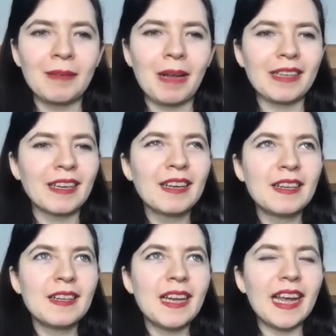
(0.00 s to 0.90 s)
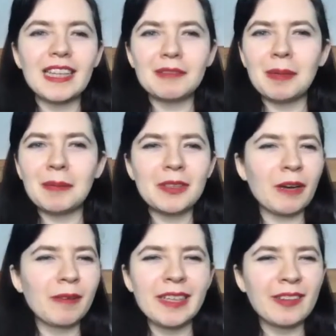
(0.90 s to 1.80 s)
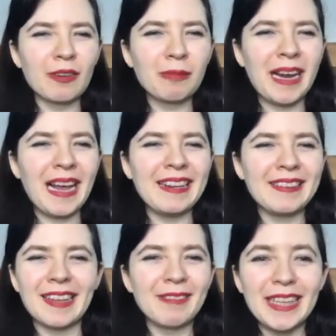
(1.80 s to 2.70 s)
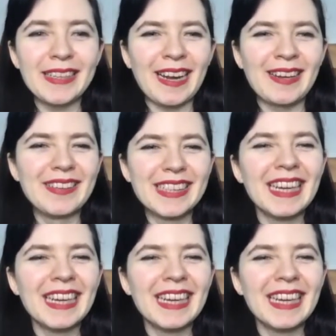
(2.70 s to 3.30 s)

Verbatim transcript: Like English people don't read a lot of plays. They really don't.